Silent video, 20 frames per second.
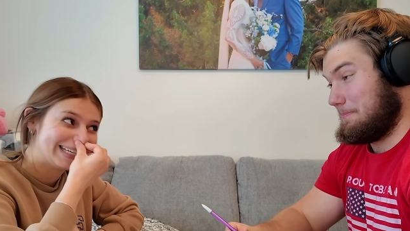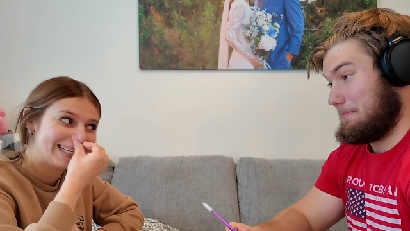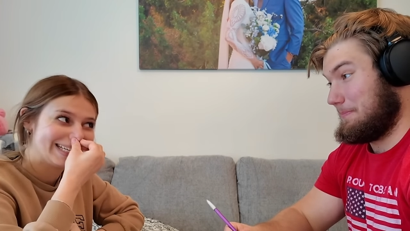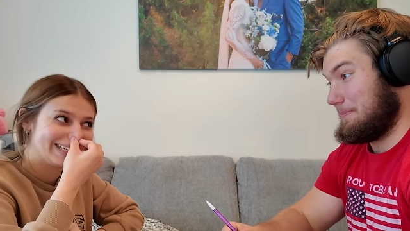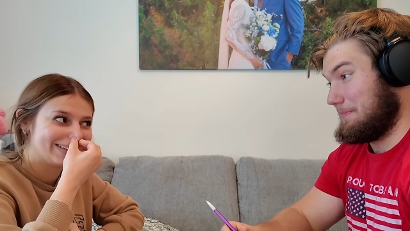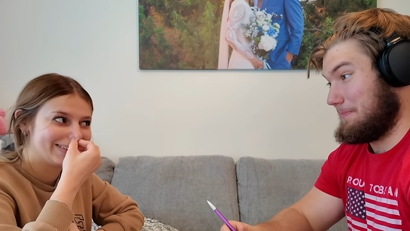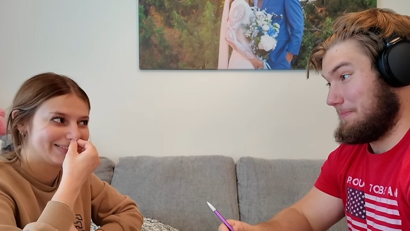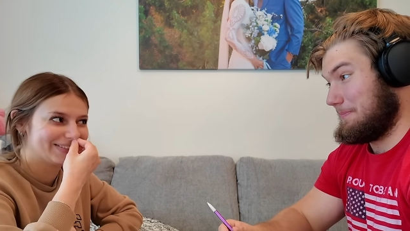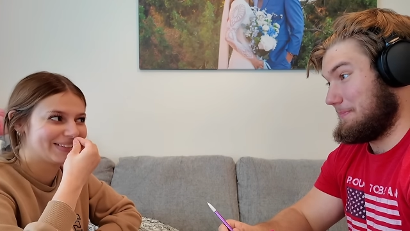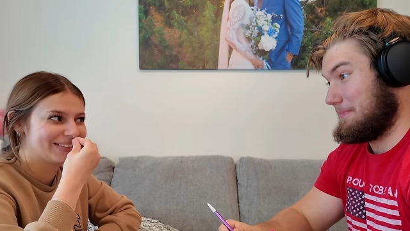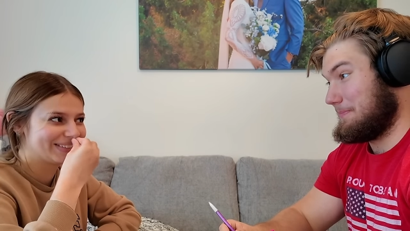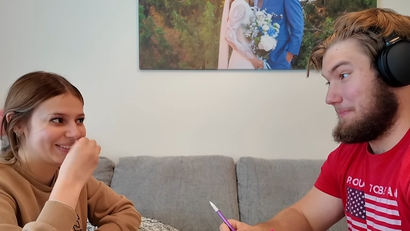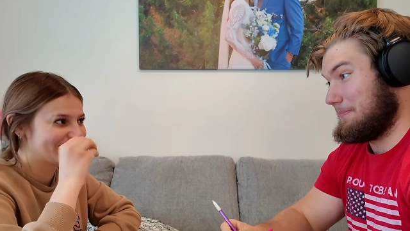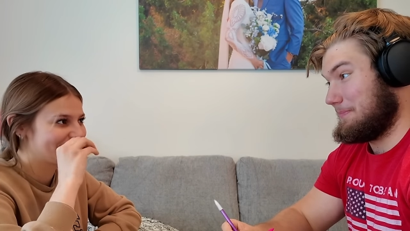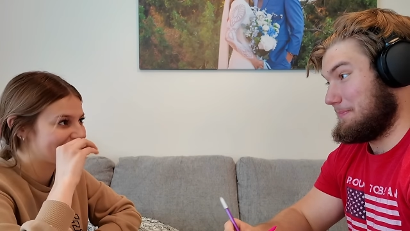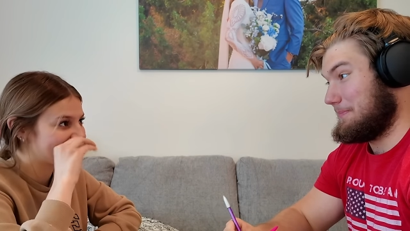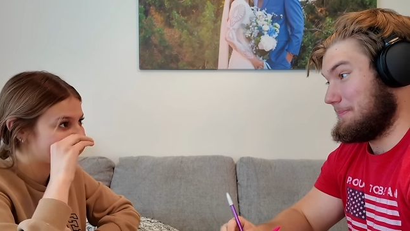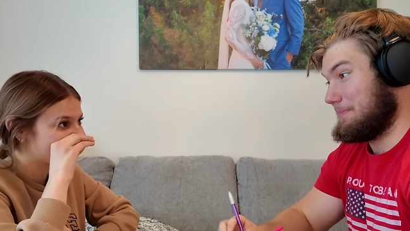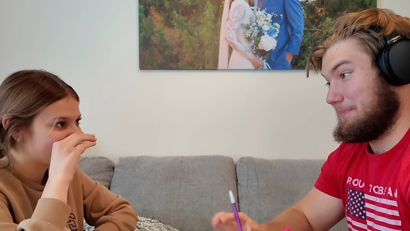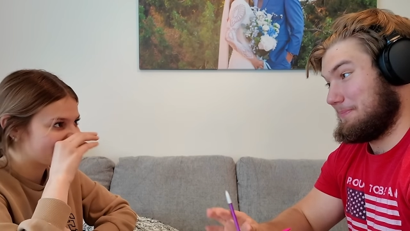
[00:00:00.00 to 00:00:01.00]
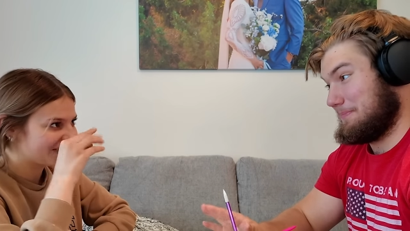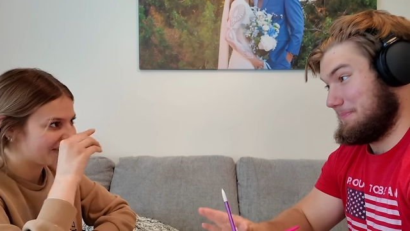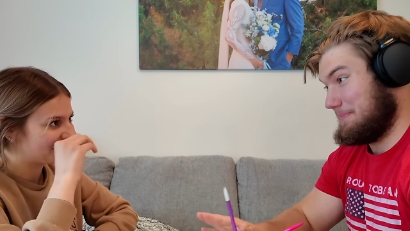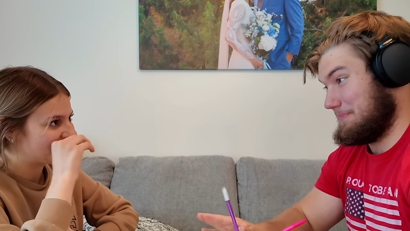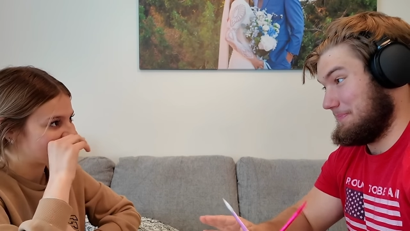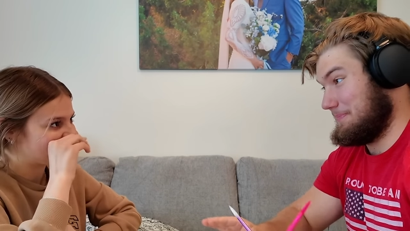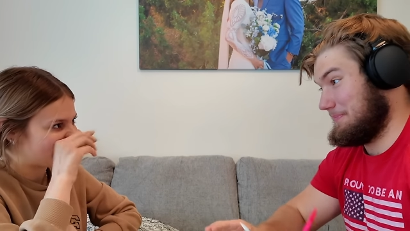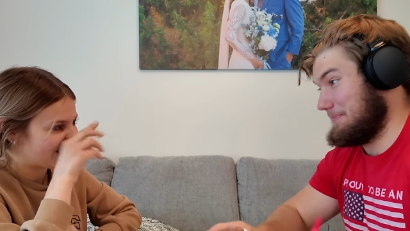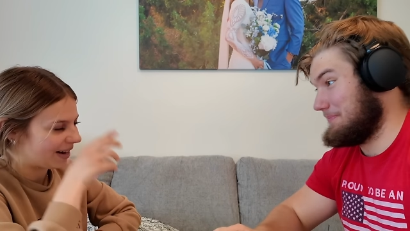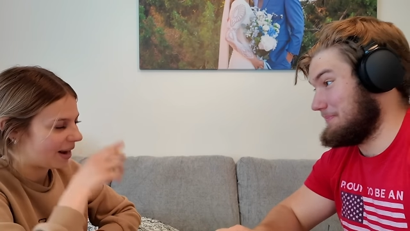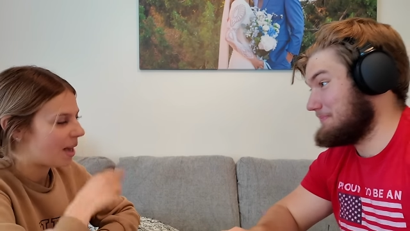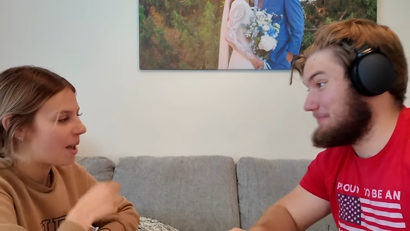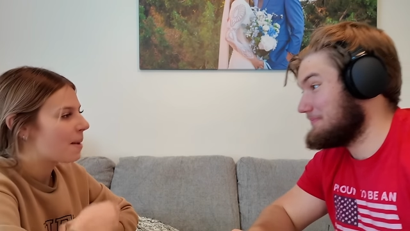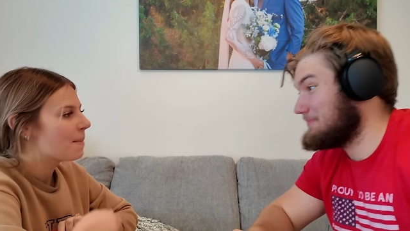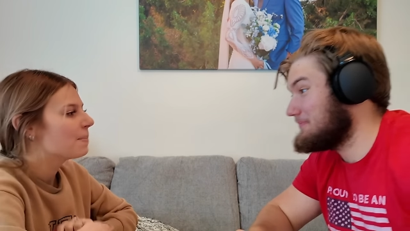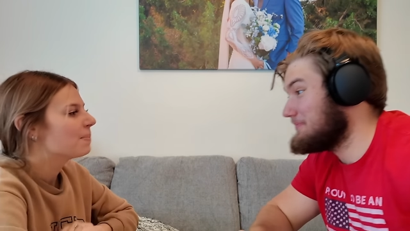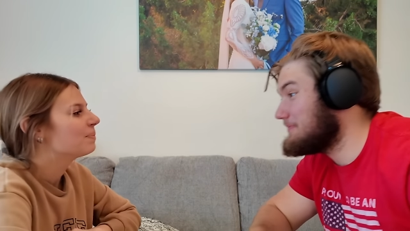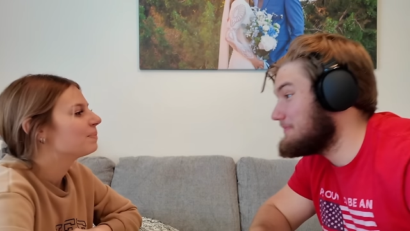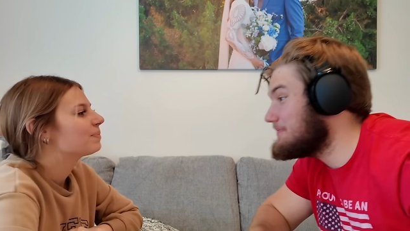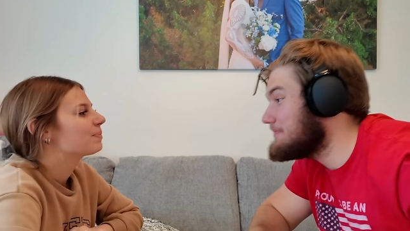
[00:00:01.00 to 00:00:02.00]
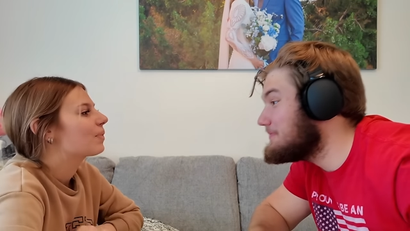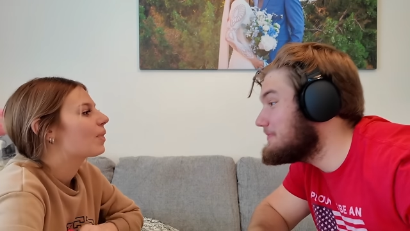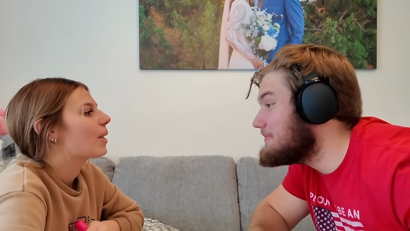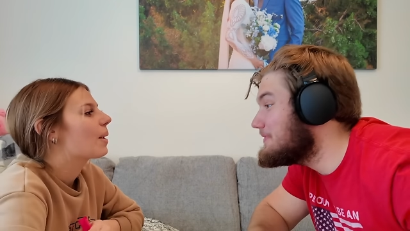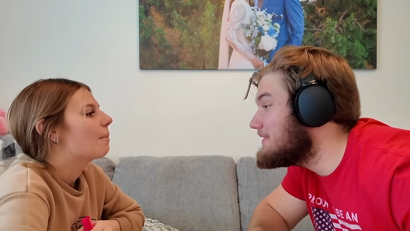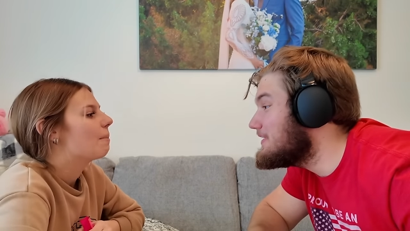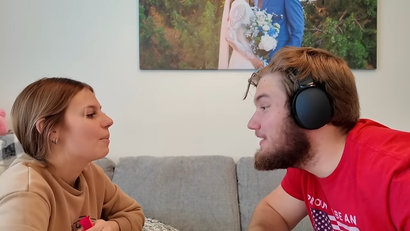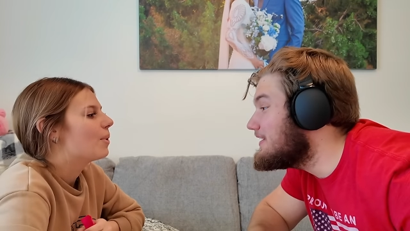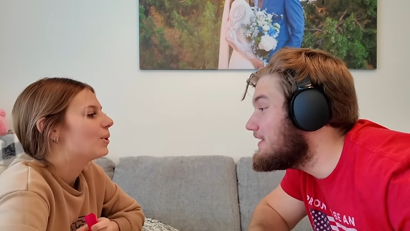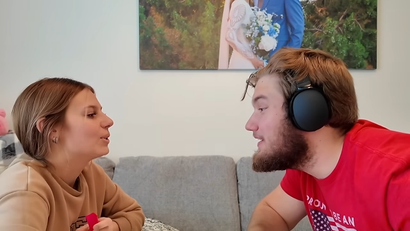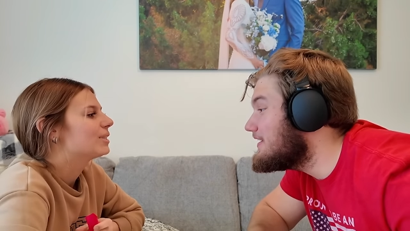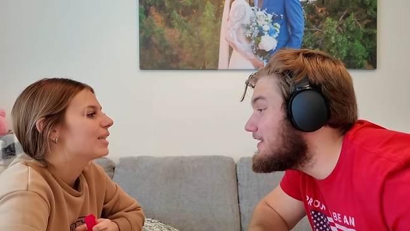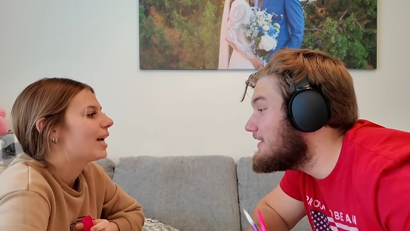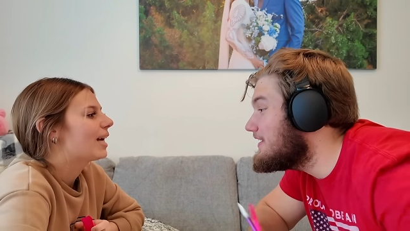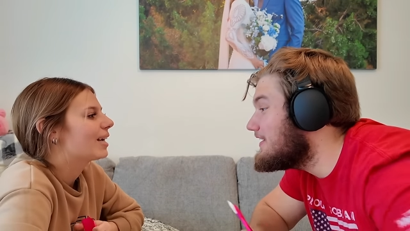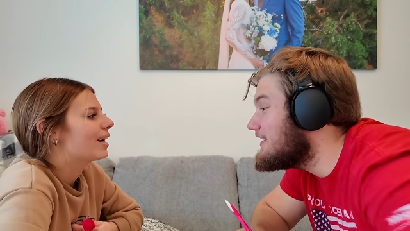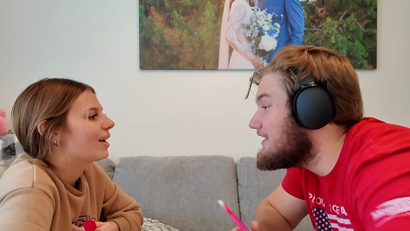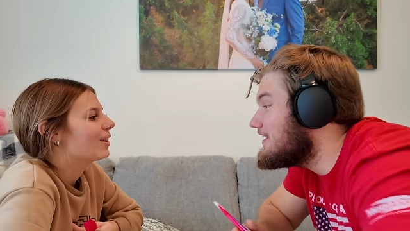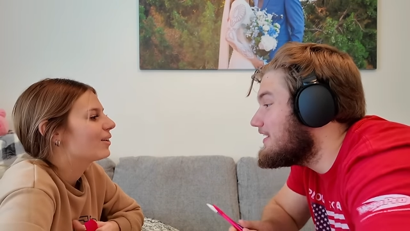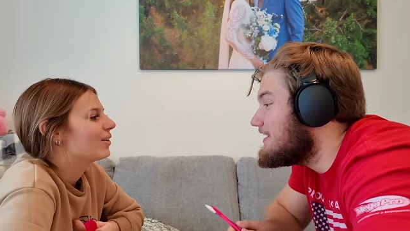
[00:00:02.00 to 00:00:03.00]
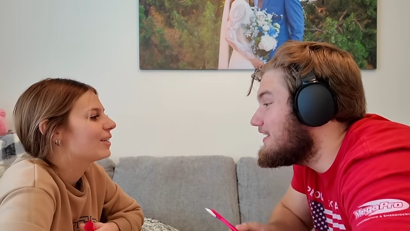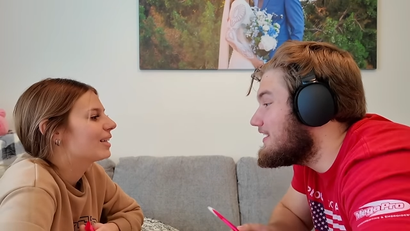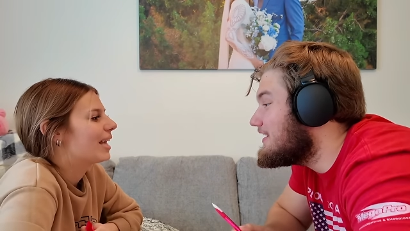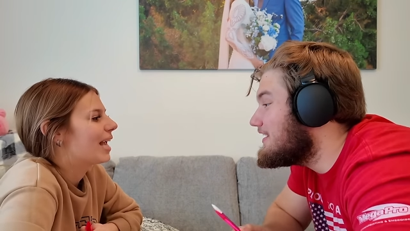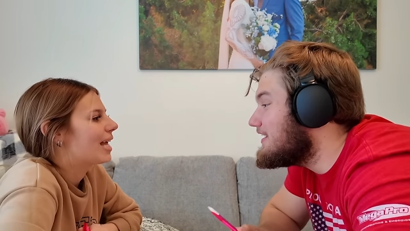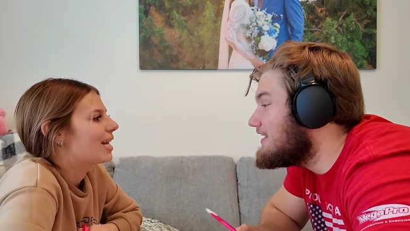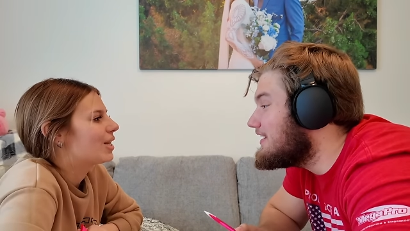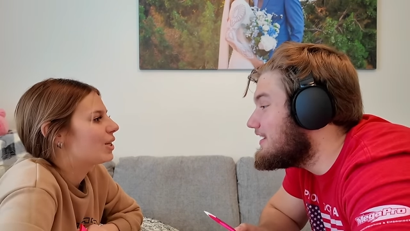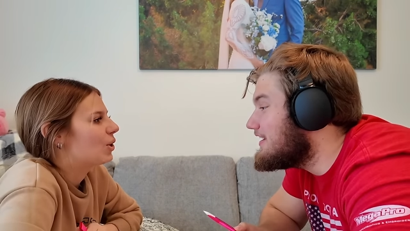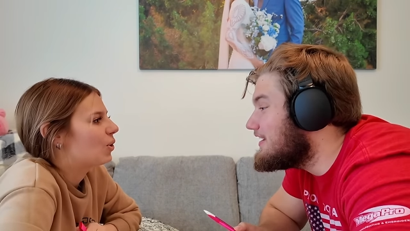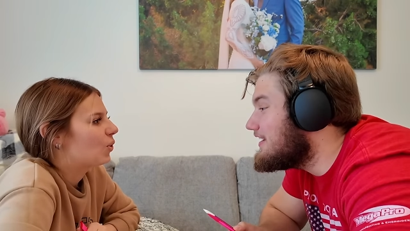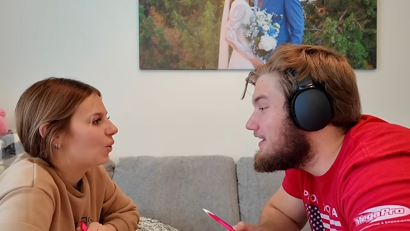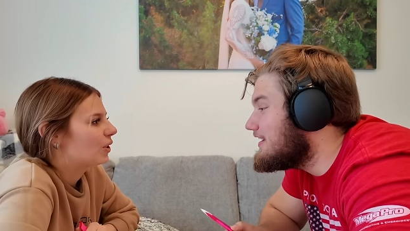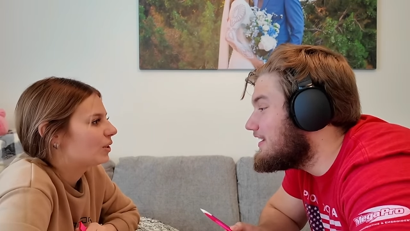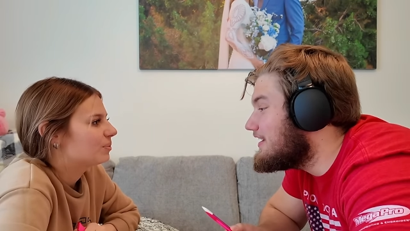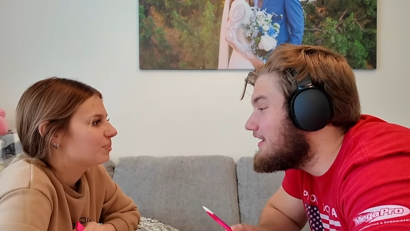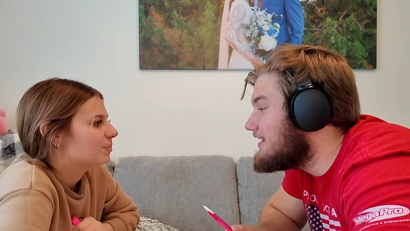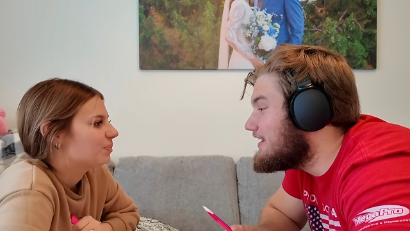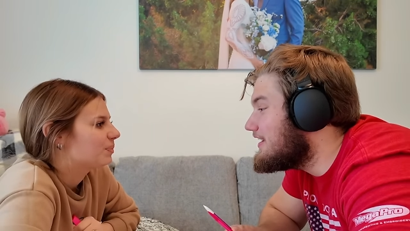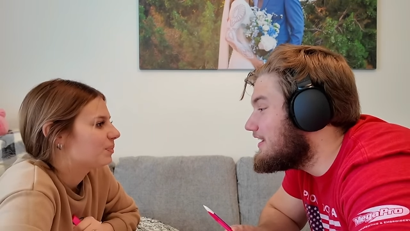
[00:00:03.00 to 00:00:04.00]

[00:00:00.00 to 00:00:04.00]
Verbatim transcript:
Speaker 1: you looked away before it's gone. Multicolored candy corn.